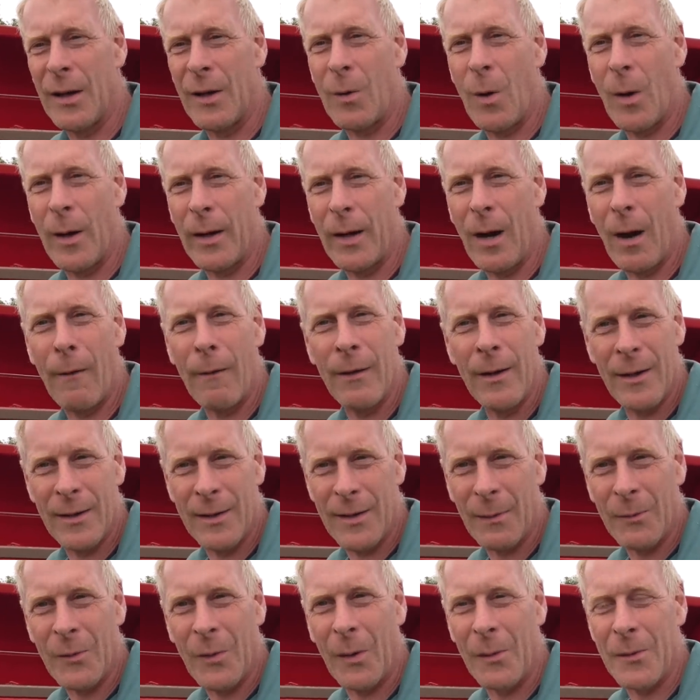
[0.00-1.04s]
that are quite current
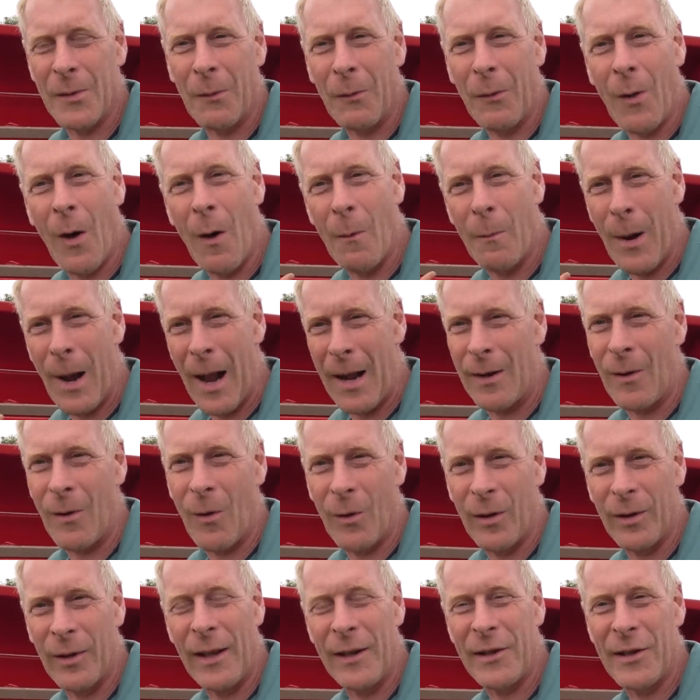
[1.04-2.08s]
and sometimes I've got a
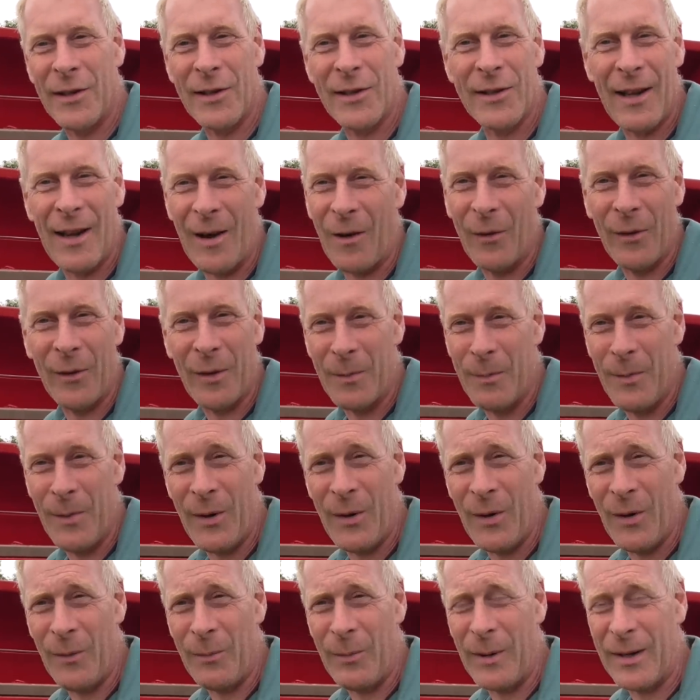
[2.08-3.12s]
backlog and they just sit on the
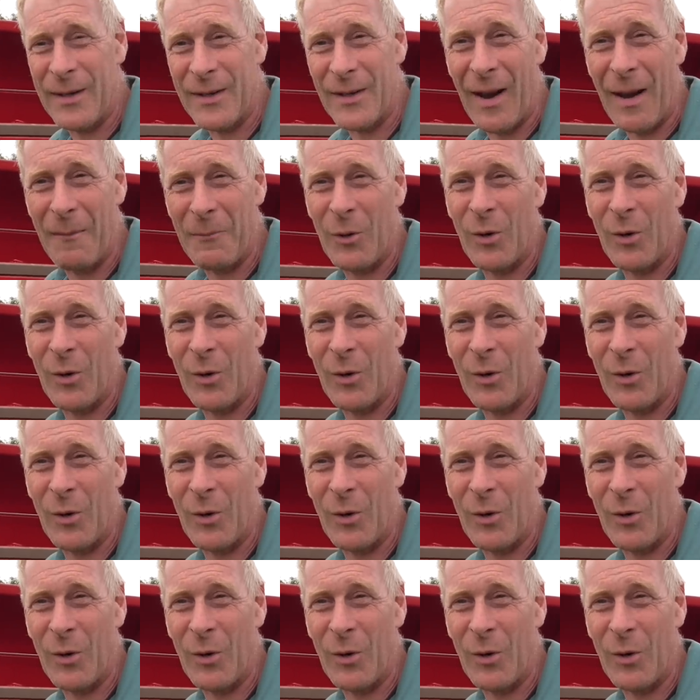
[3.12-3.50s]
computer because I